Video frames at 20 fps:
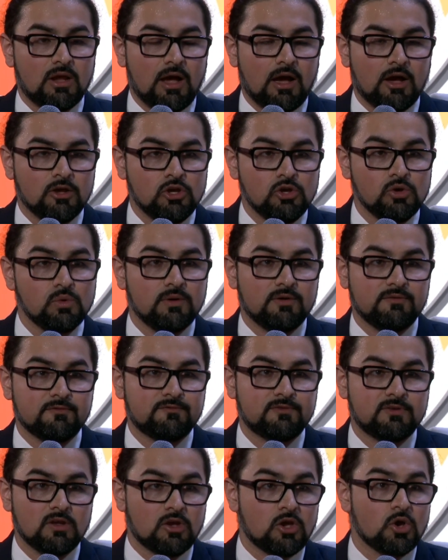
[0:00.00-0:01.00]
you have
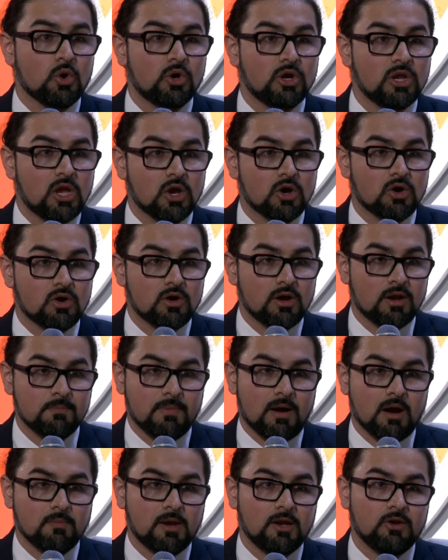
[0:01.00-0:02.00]
secured here in
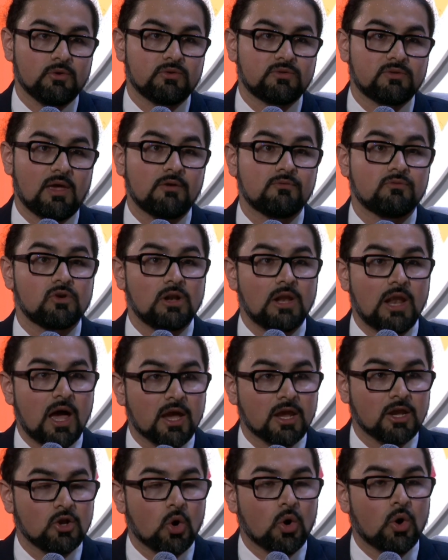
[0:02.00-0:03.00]
Barbados have
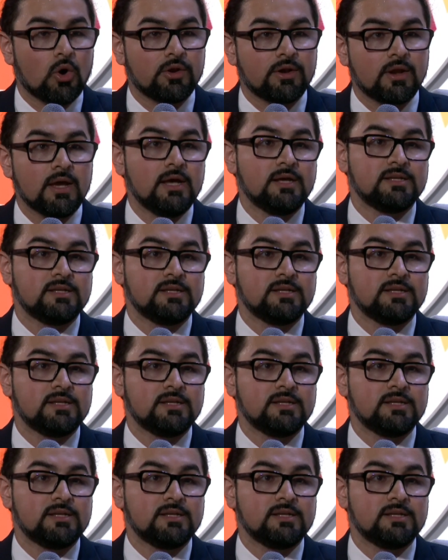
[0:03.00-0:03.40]
relied on